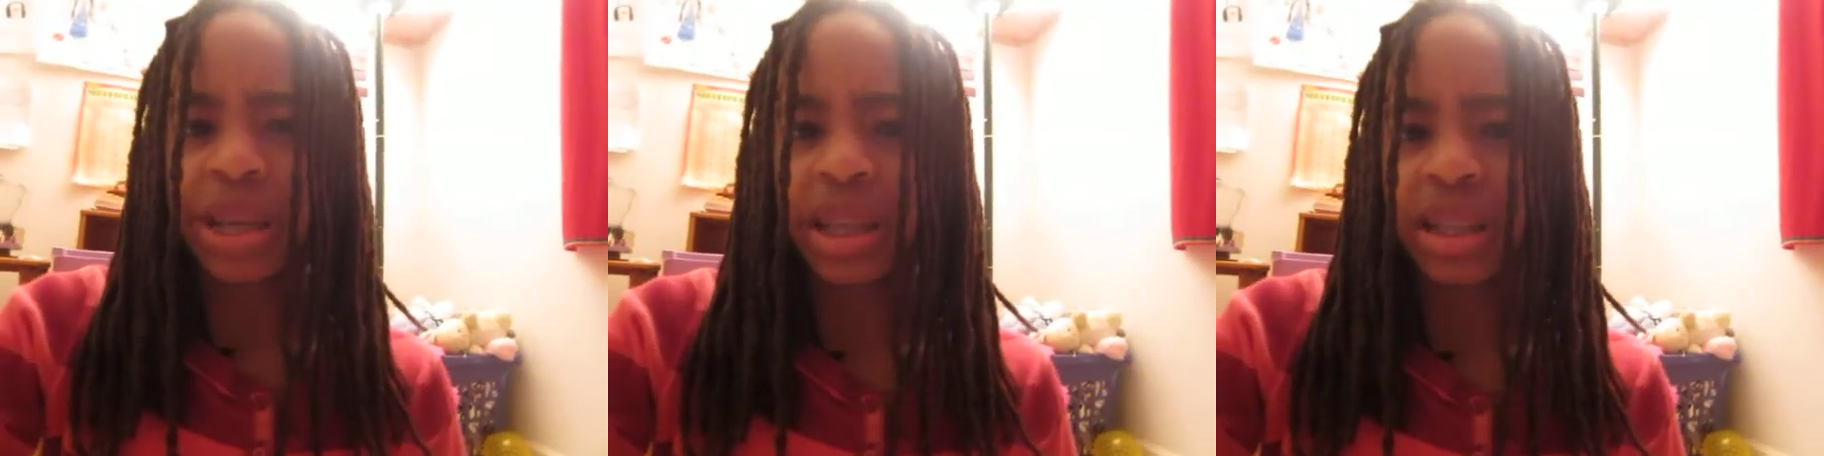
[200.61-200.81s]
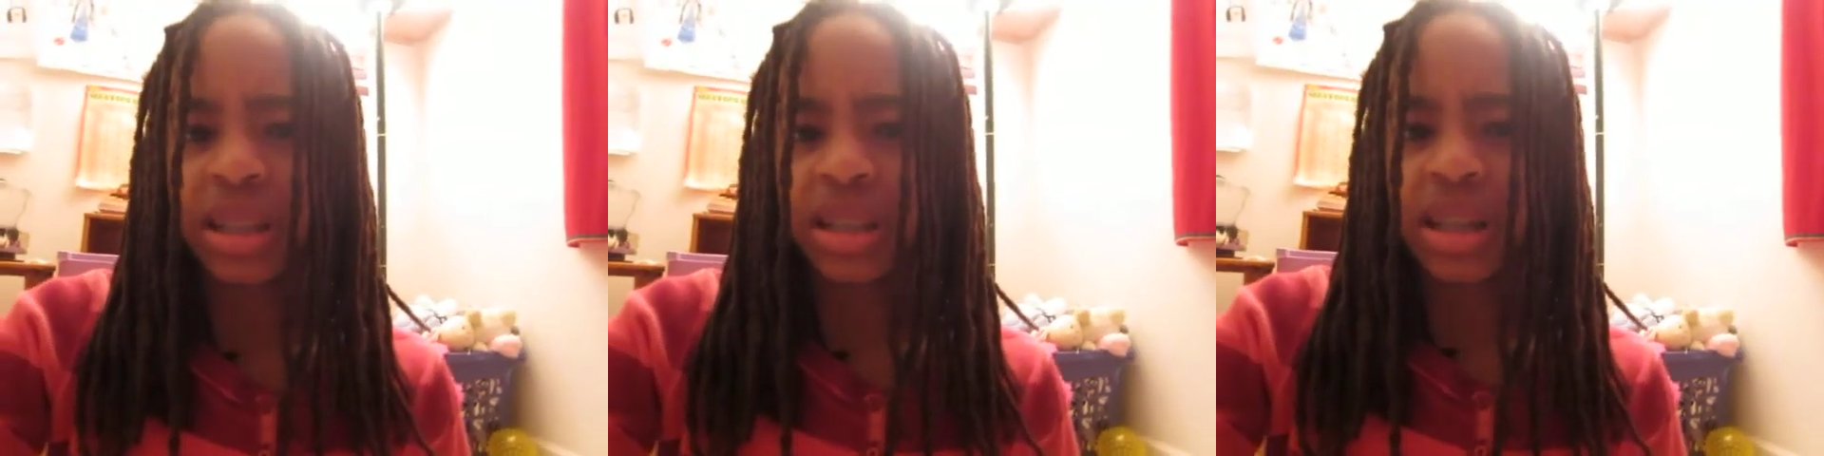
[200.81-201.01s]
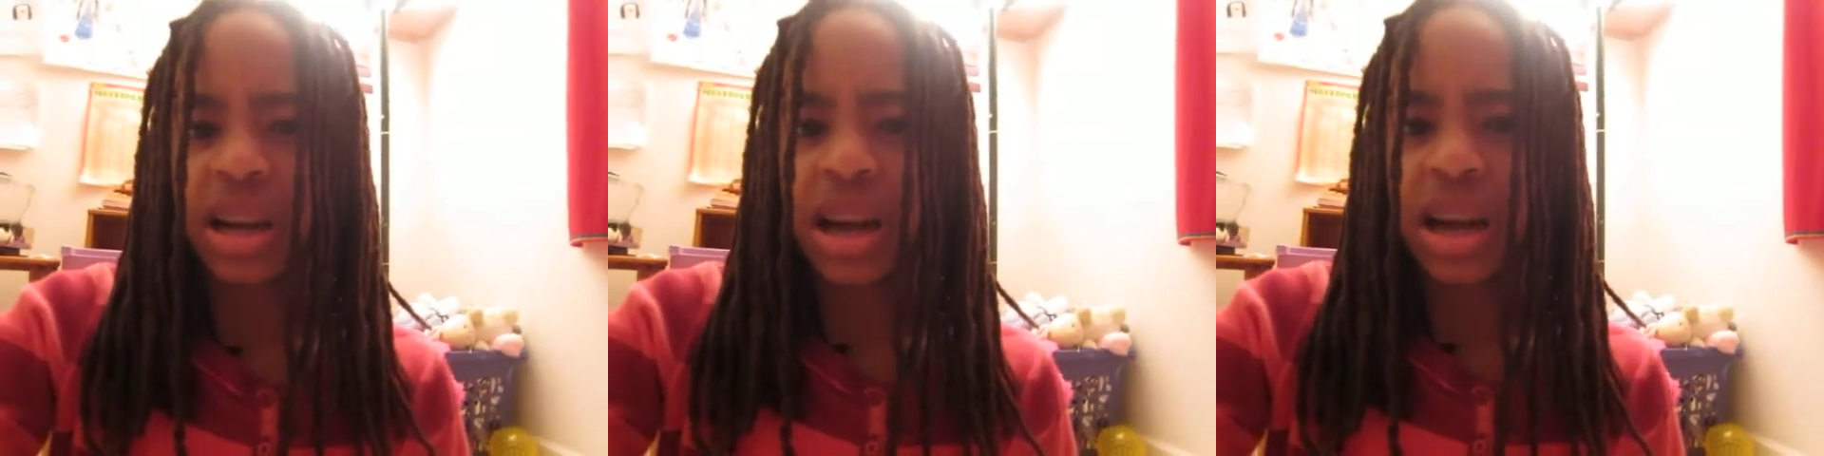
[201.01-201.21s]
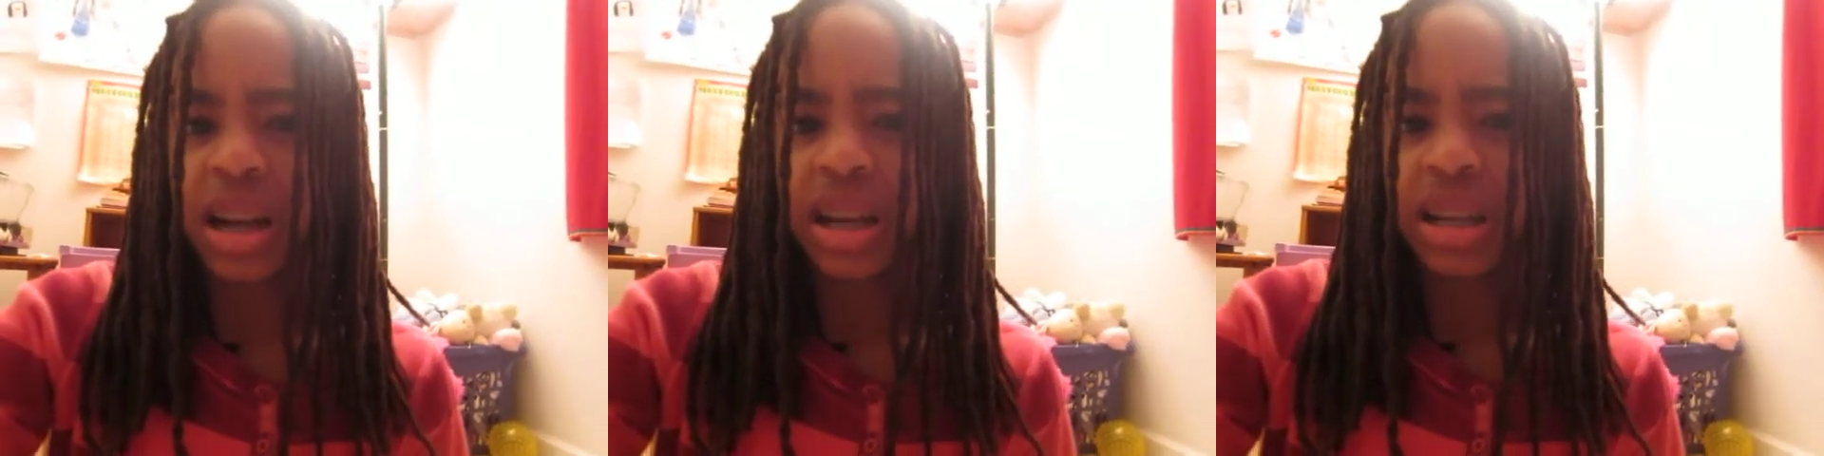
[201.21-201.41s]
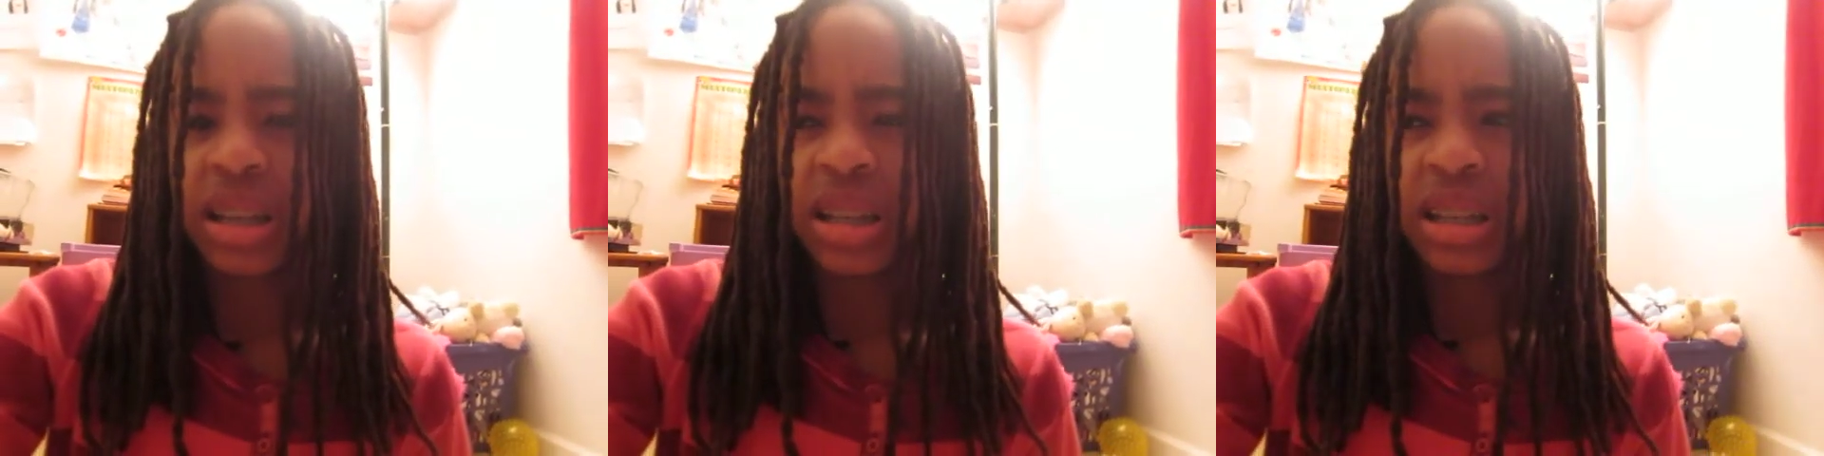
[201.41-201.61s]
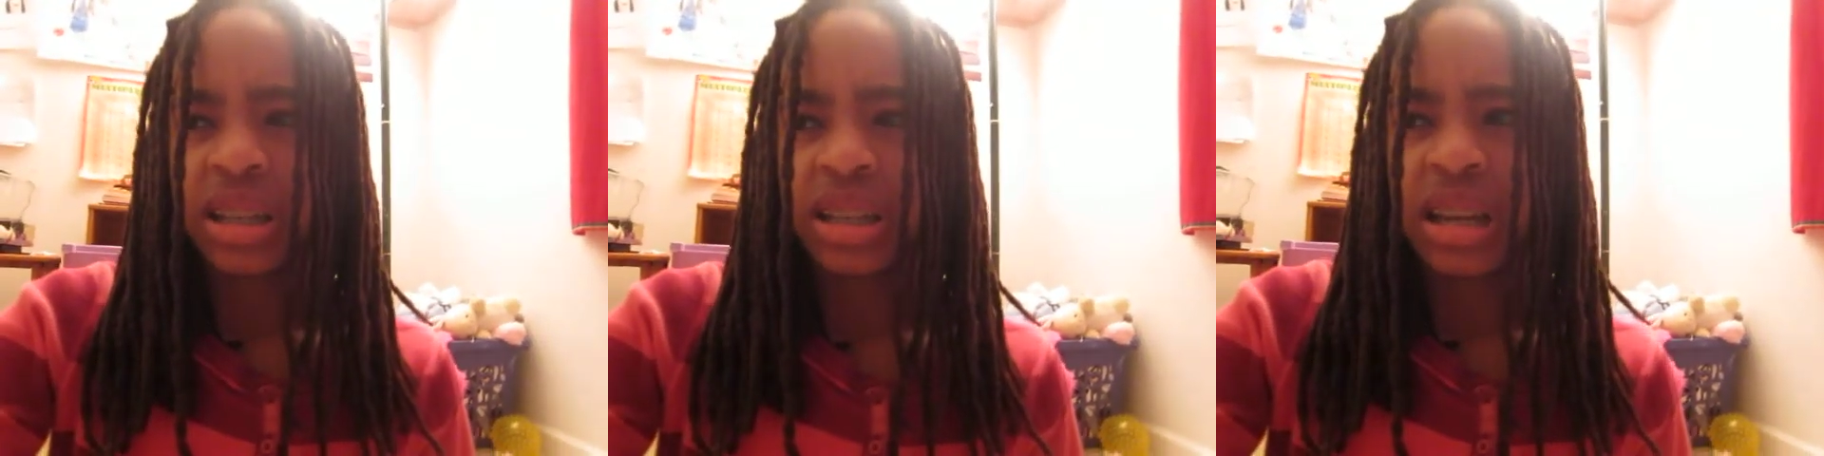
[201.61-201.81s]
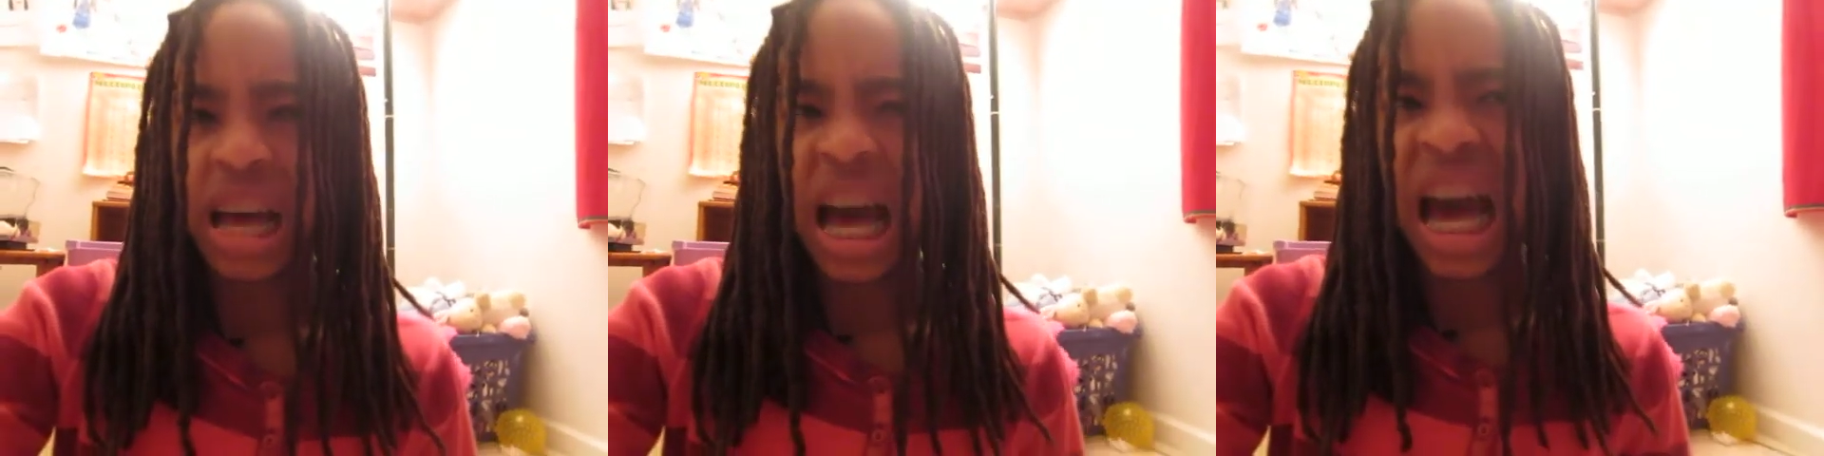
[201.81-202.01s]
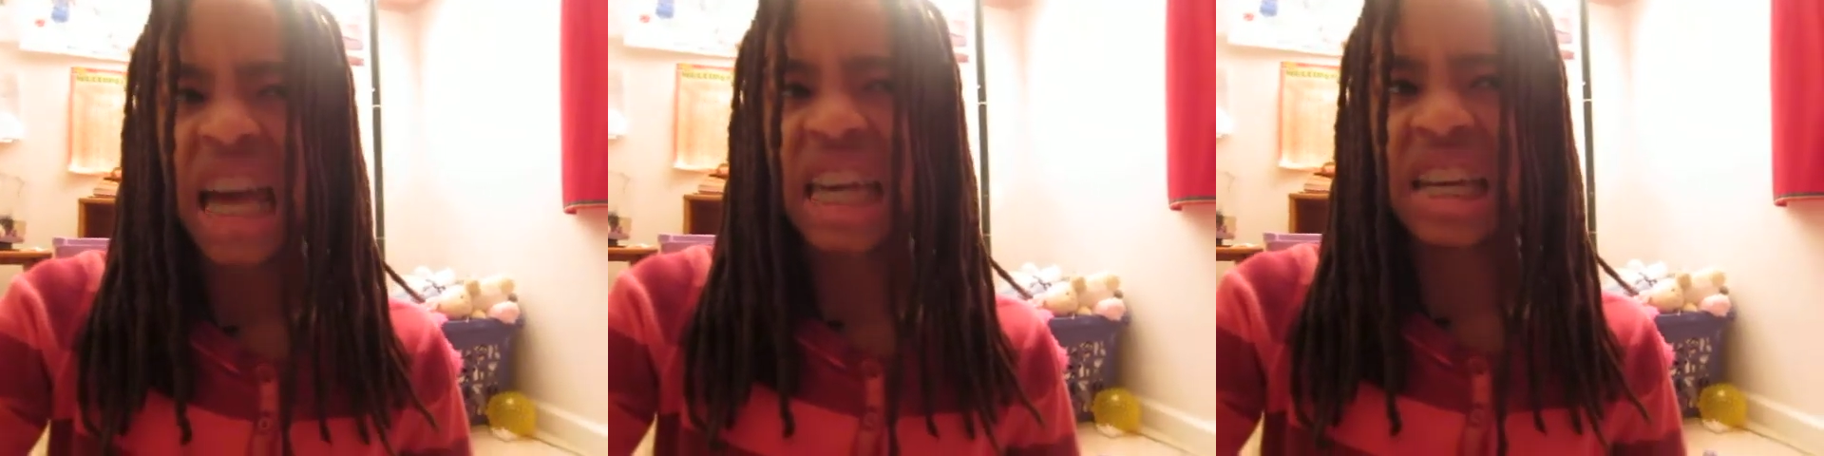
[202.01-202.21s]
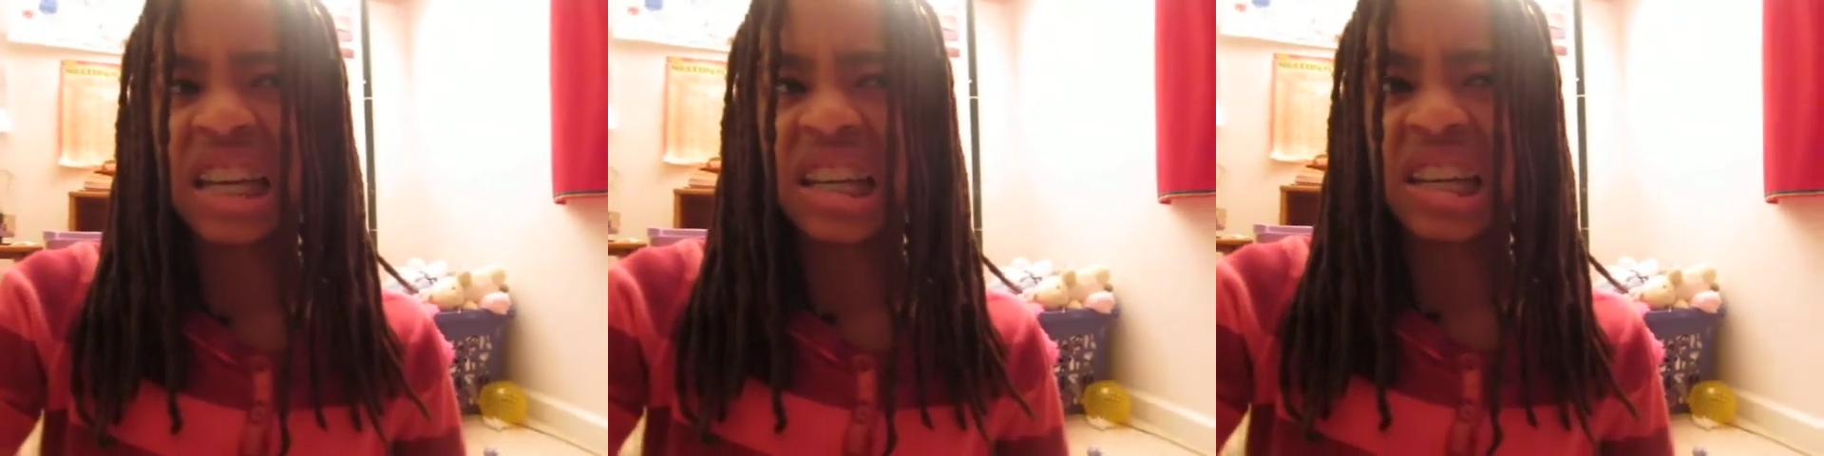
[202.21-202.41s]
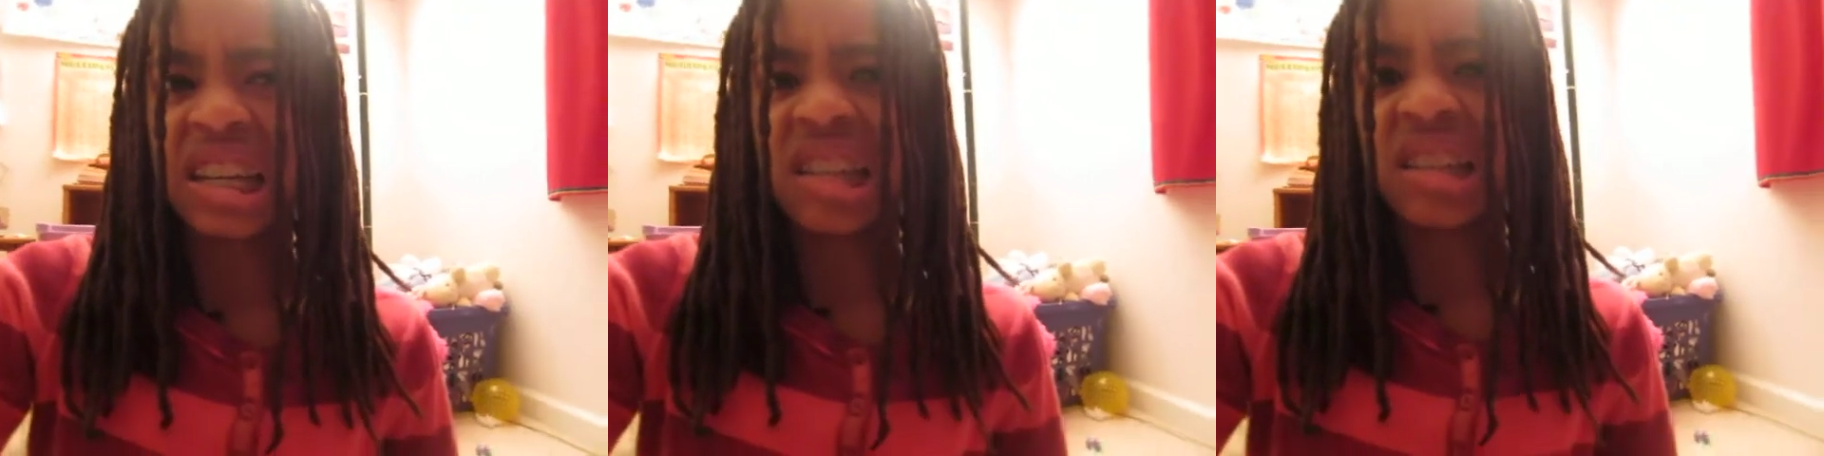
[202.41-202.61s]
main star,
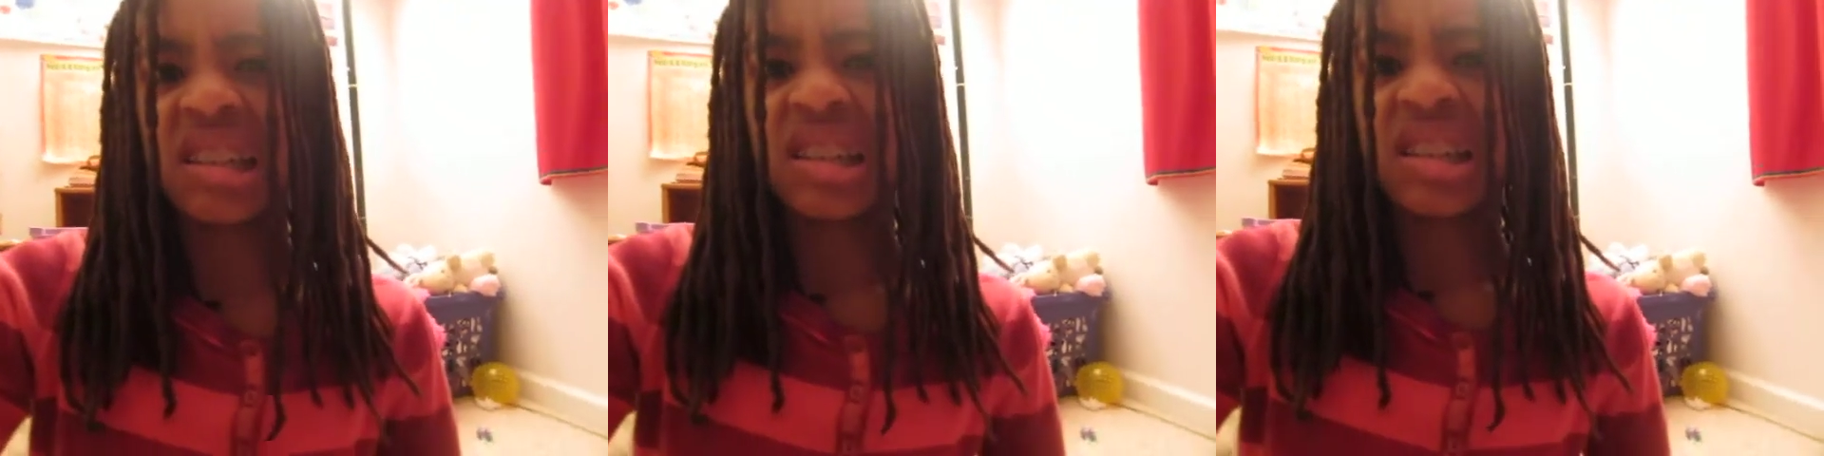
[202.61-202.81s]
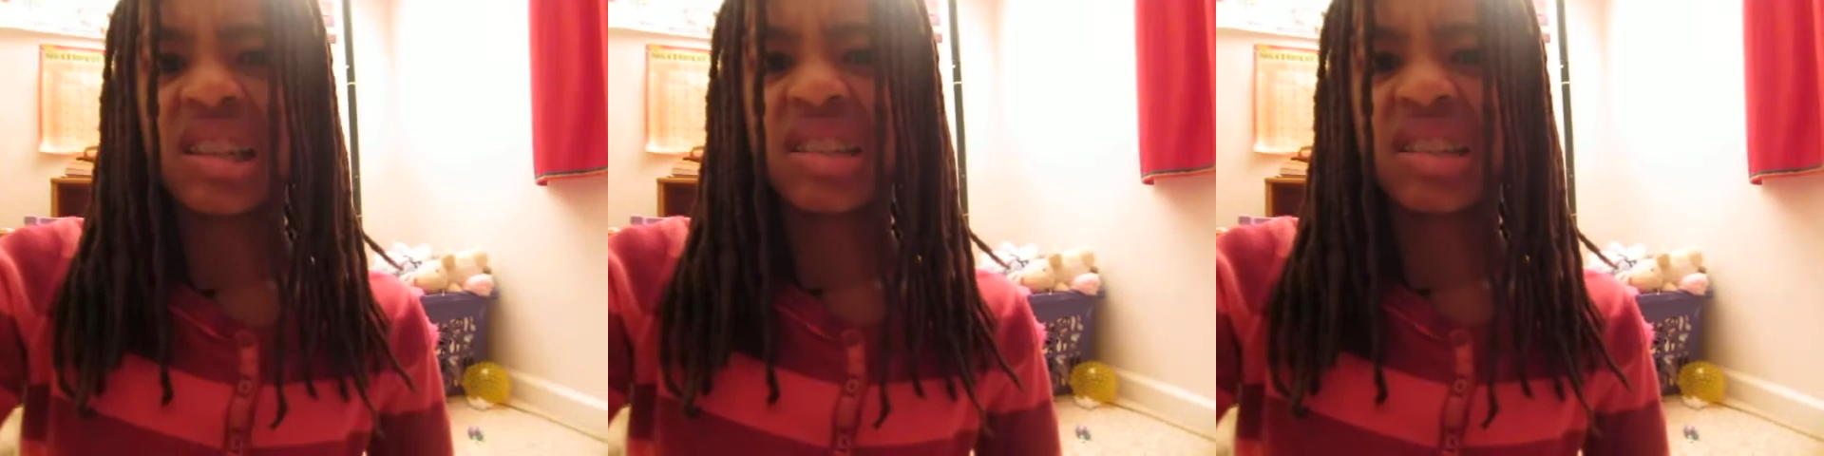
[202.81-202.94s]
Kaya,